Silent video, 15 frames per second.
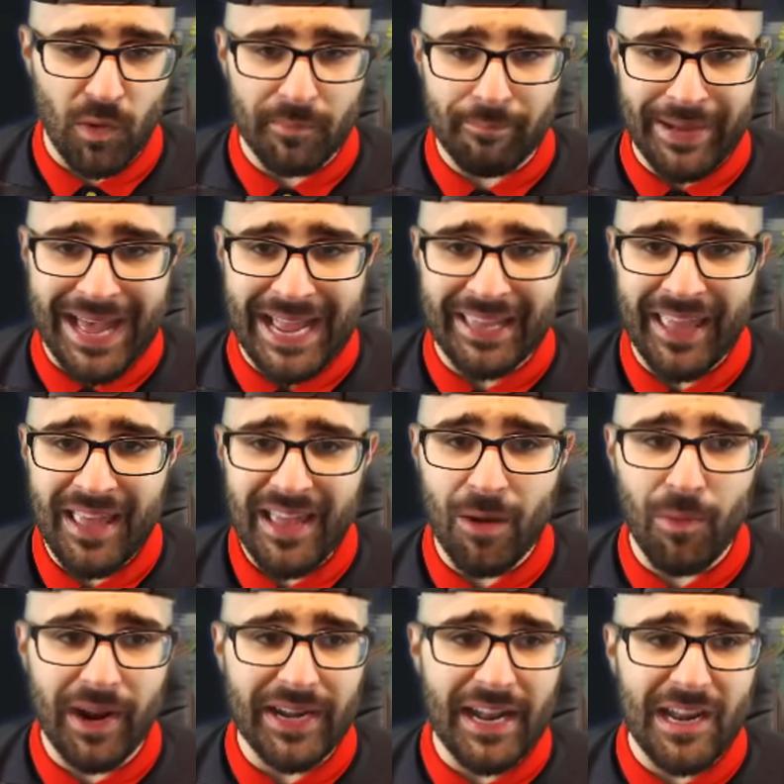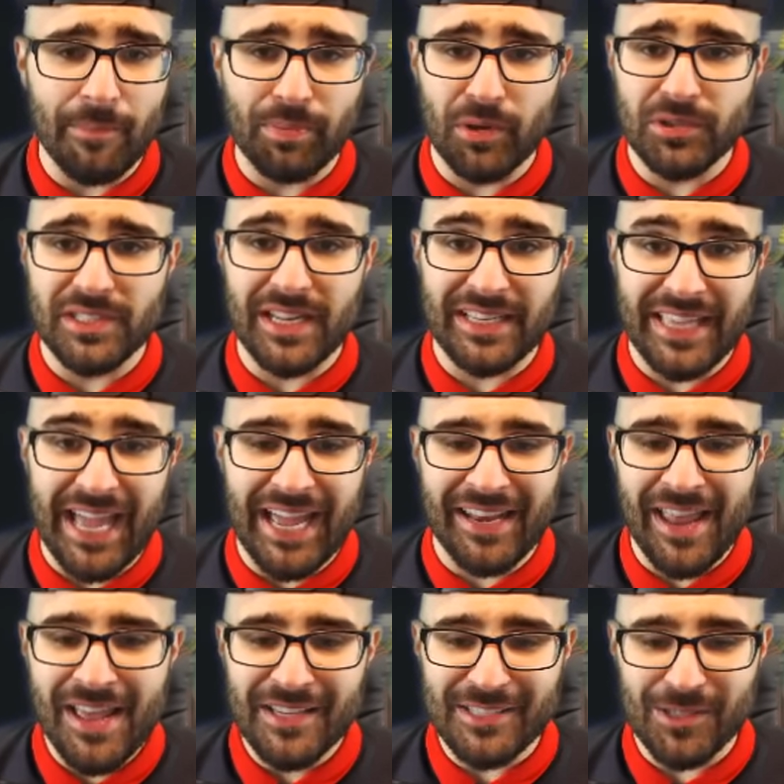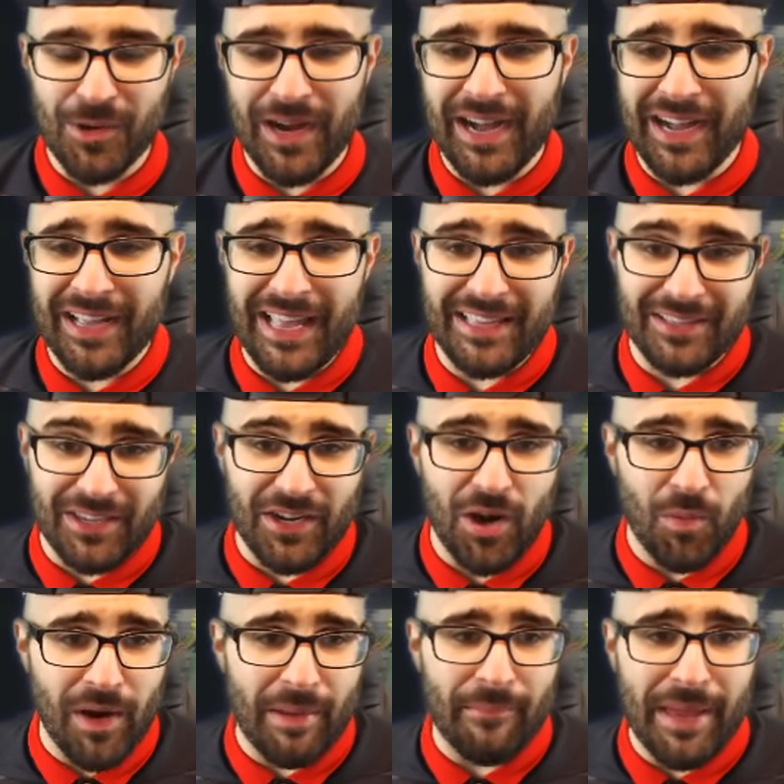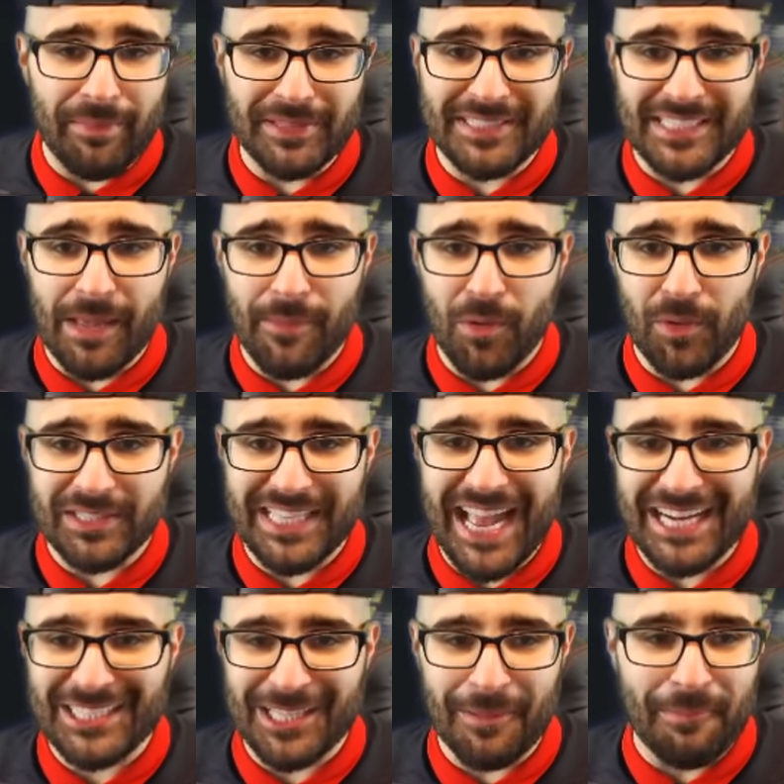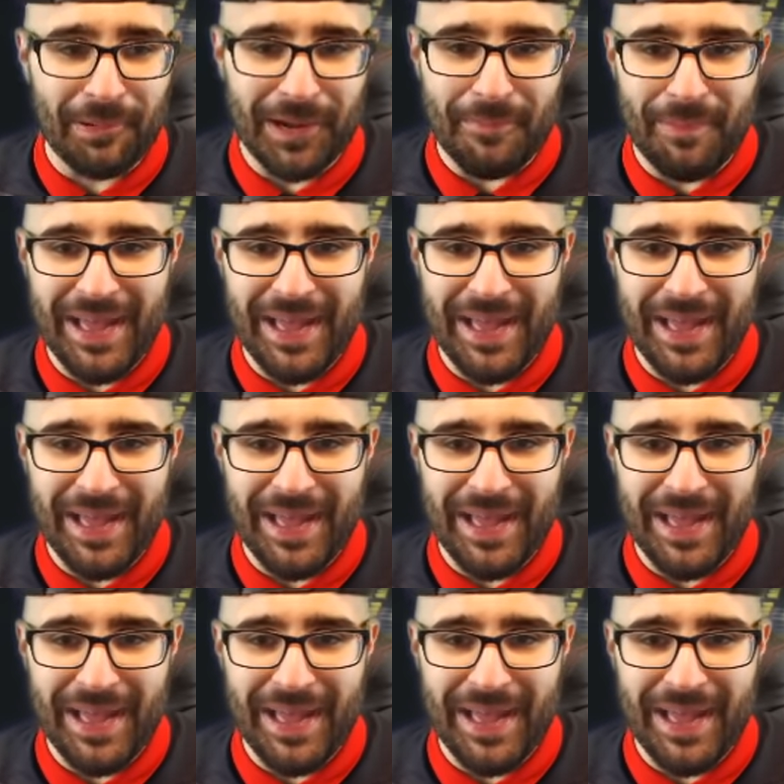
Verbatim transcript: one back, and we're going to end up losing again. So, uh, you know what? Maybe Simon was actually pretty